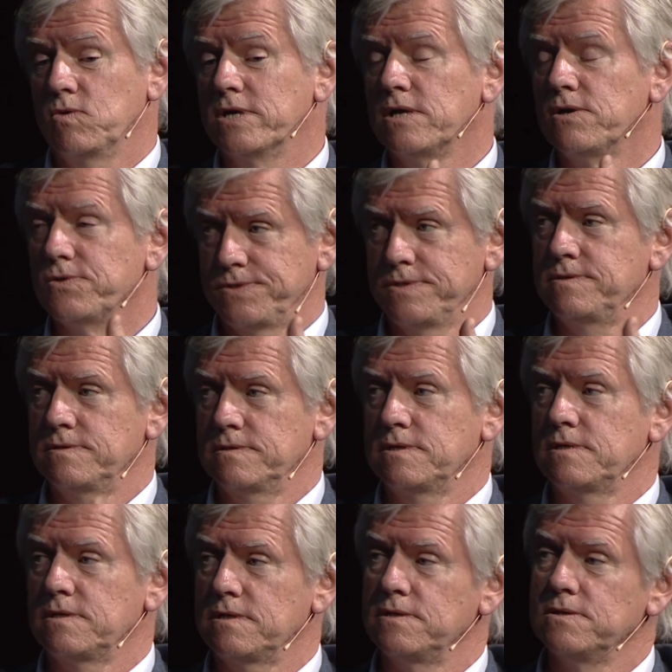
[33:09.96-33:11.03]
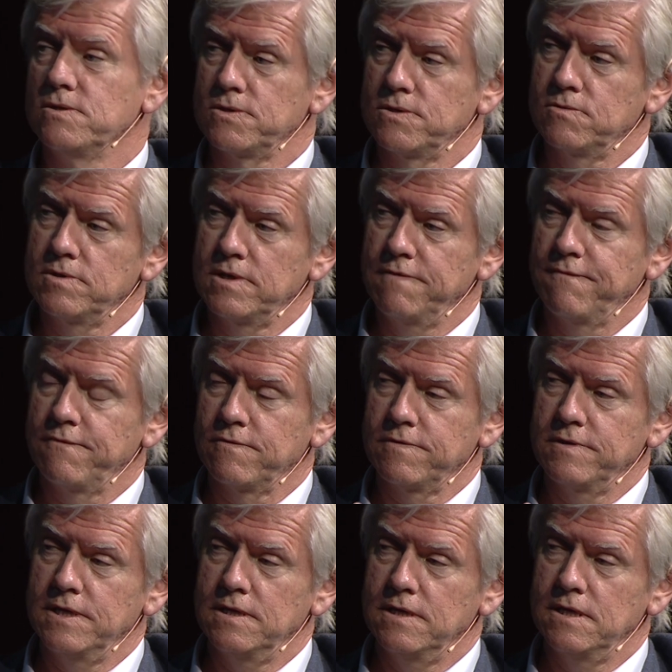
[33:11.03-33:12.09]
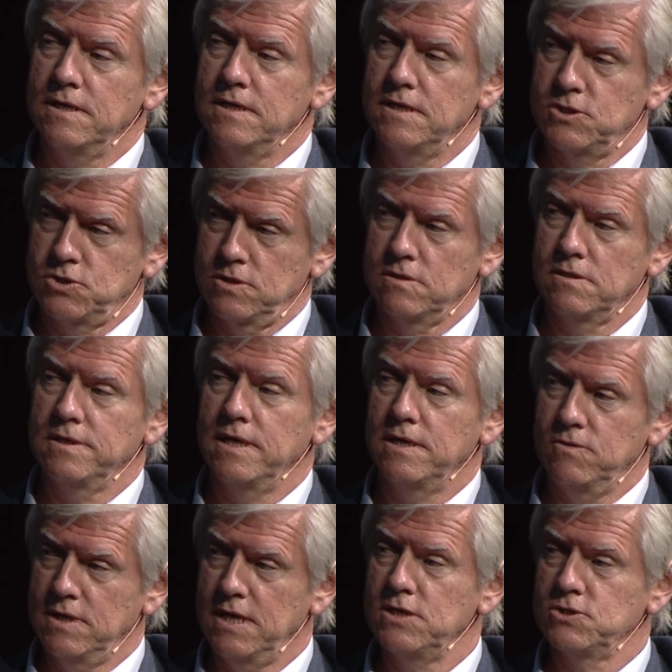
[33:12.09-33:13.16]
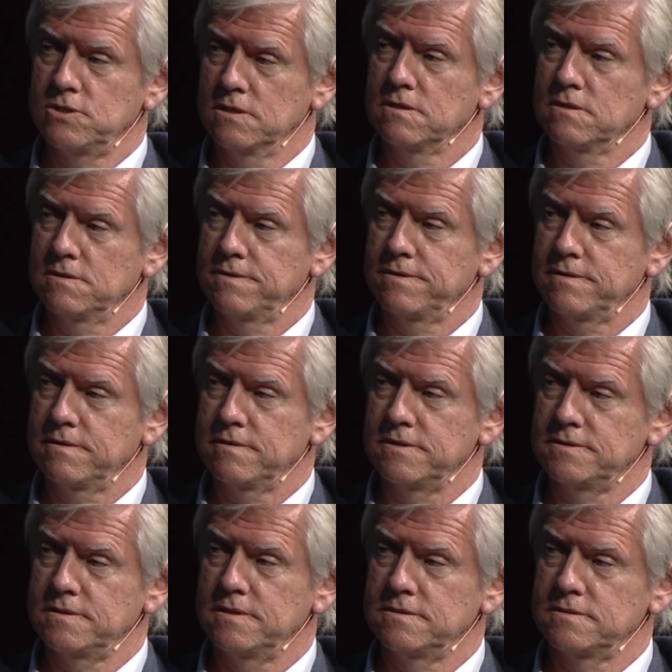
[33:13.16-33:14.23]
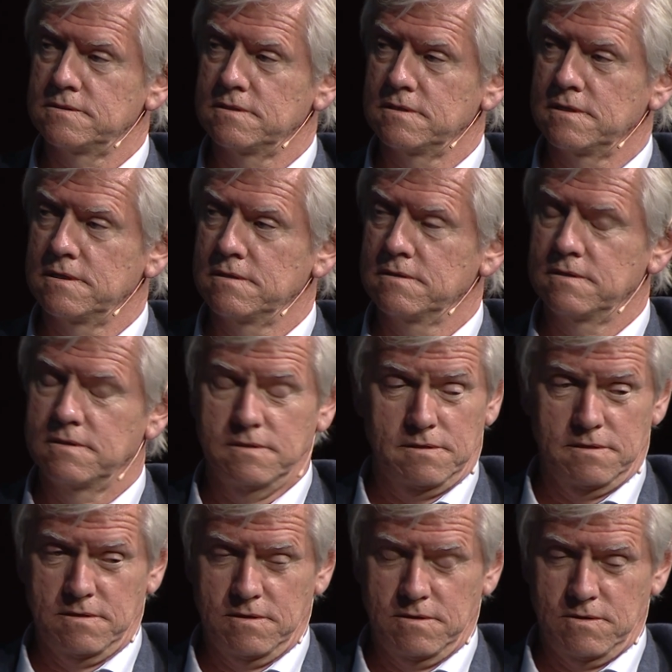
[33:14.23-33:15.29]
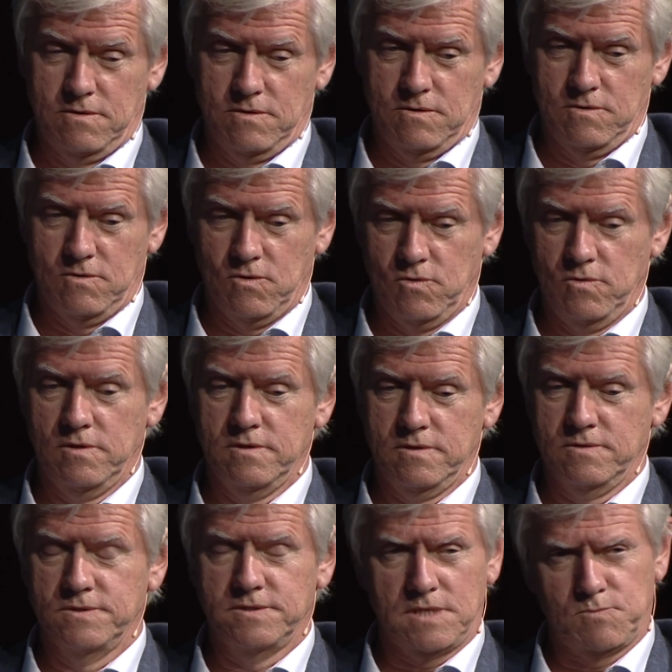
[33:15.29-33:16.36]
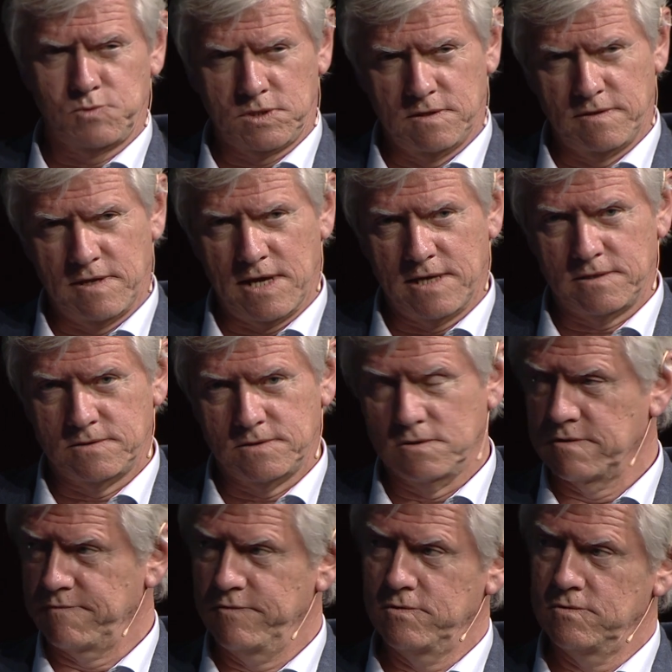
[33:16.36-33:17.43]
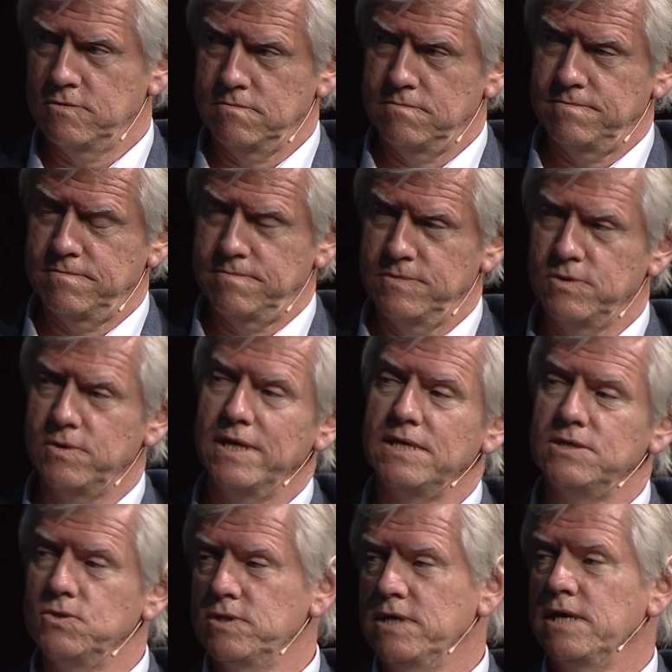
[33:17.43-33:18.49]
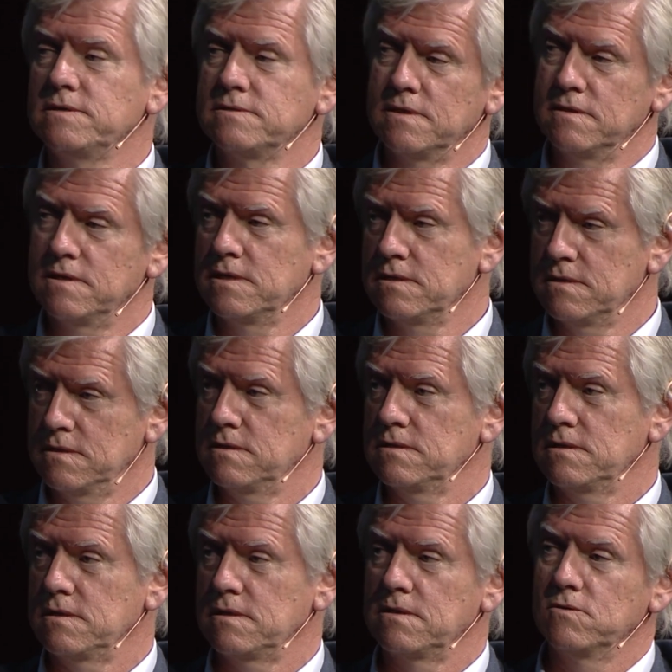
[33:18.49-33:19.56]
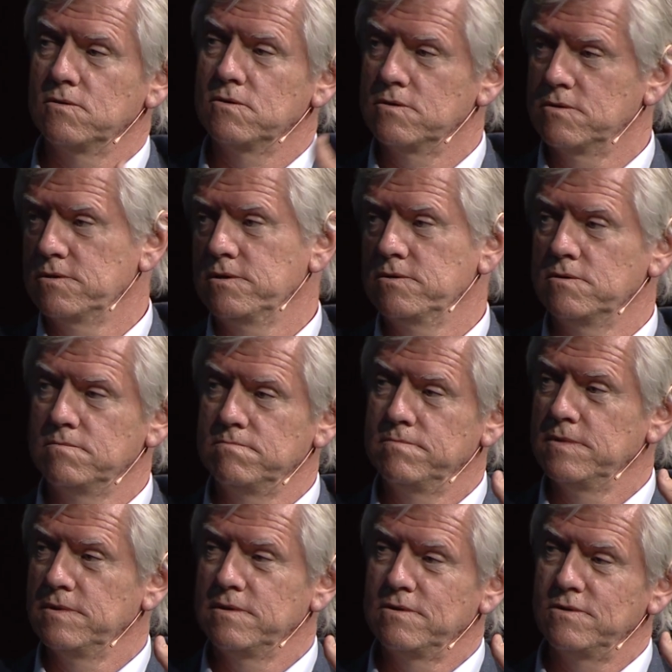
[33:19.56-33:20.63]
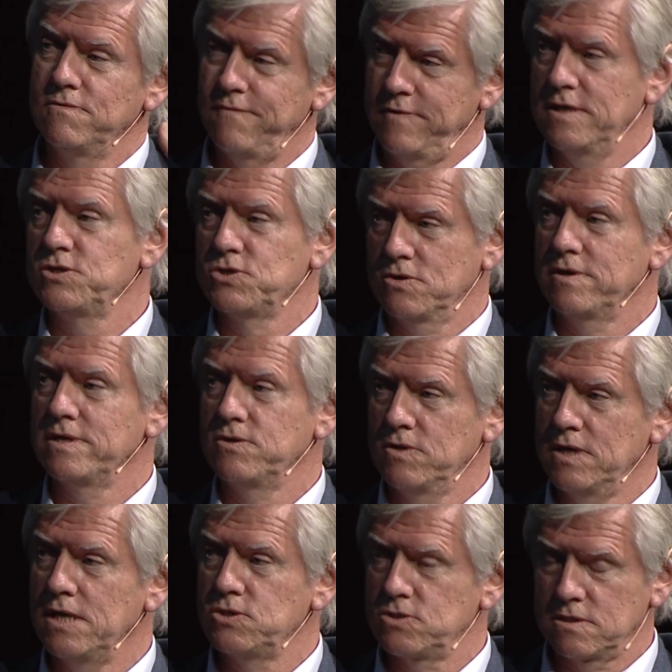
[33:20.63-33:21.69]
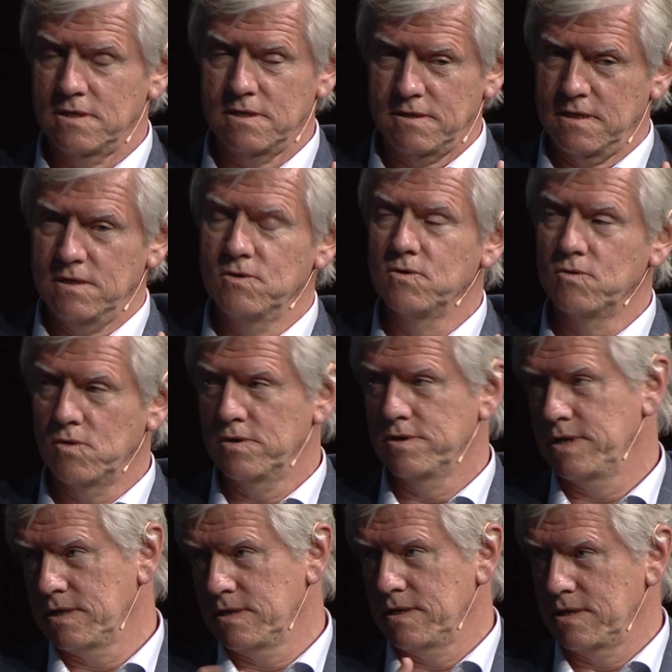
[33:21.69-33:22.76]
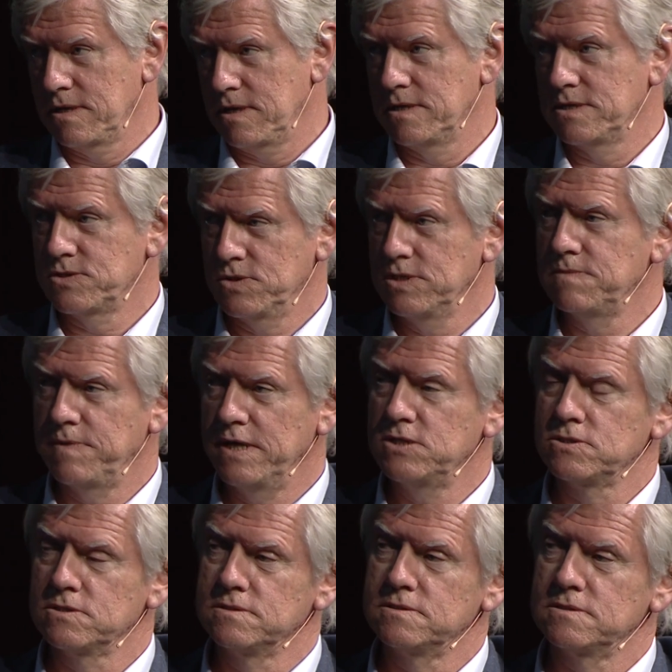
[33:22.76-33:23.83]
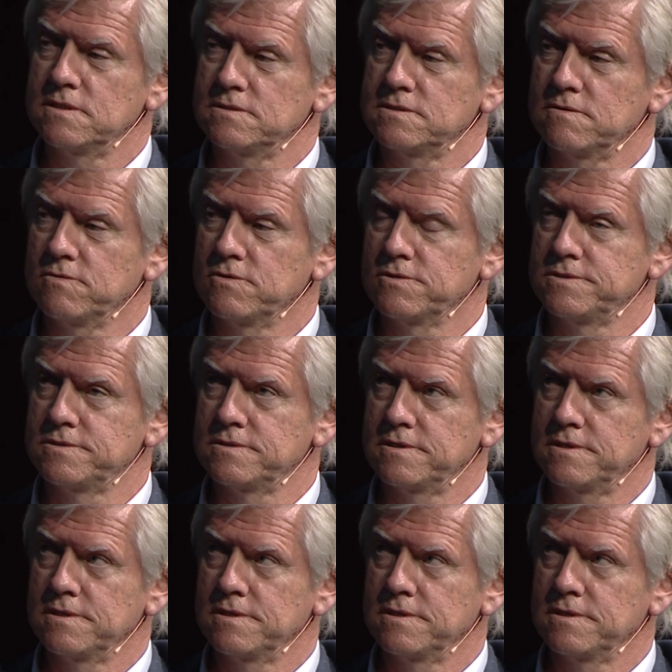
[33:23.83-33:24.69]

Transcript: a lot, not only for the initial education, this old conception that sort of you educate and then, or you finish your education and then you go on and treat patients is, of course,